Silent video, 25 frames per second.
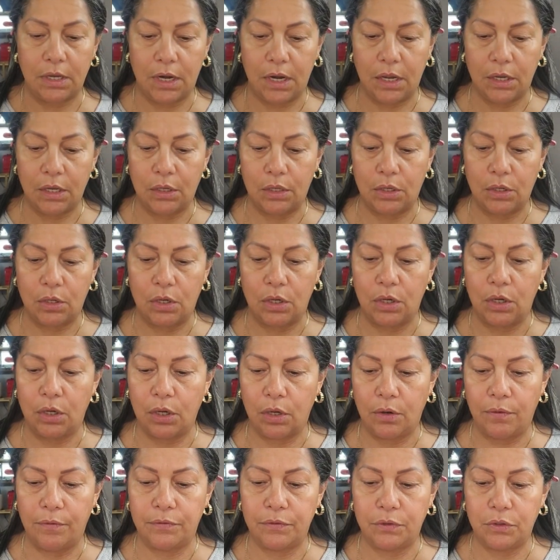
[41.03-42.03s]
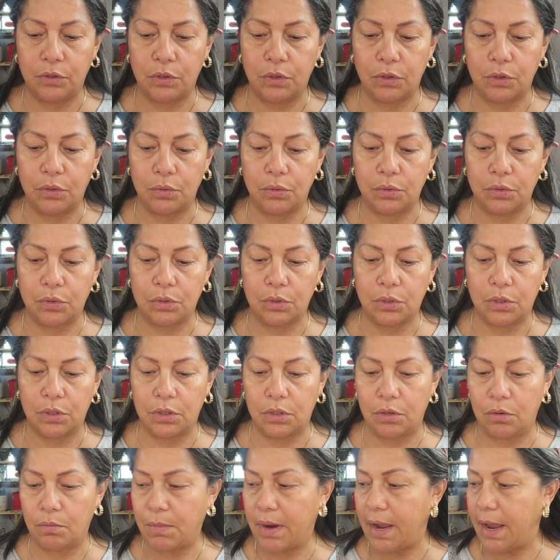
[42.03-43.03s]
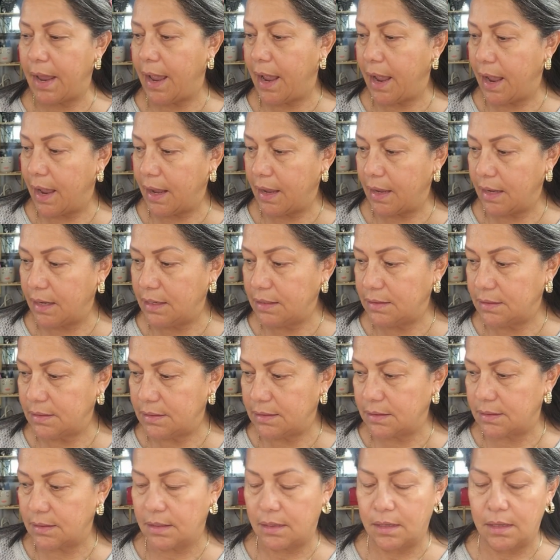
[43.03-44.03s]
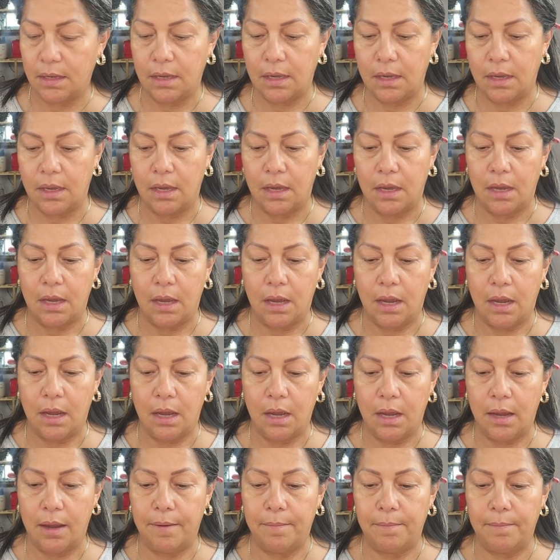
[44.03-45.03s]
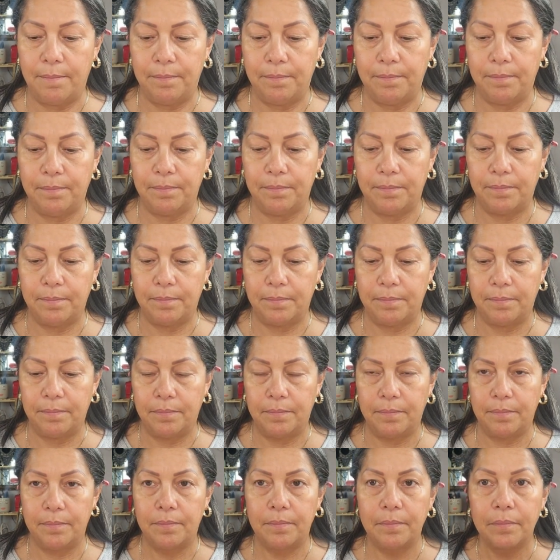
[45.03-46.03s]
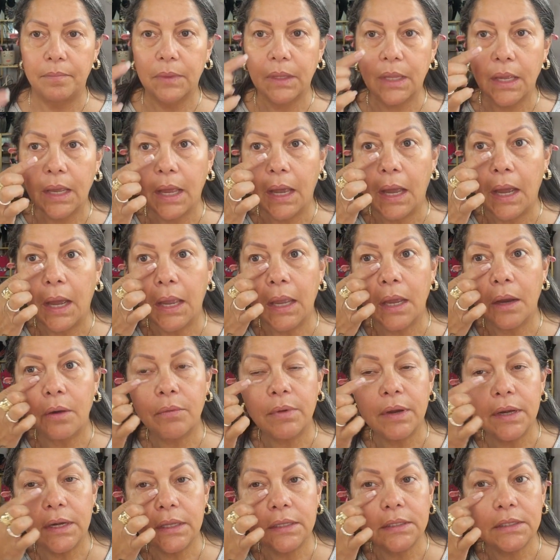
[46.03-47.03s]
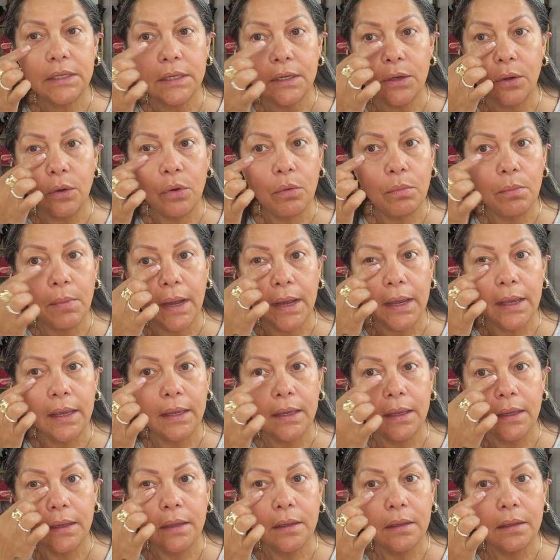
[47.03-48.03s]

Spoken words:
that I love to use under my eyes. I already did all my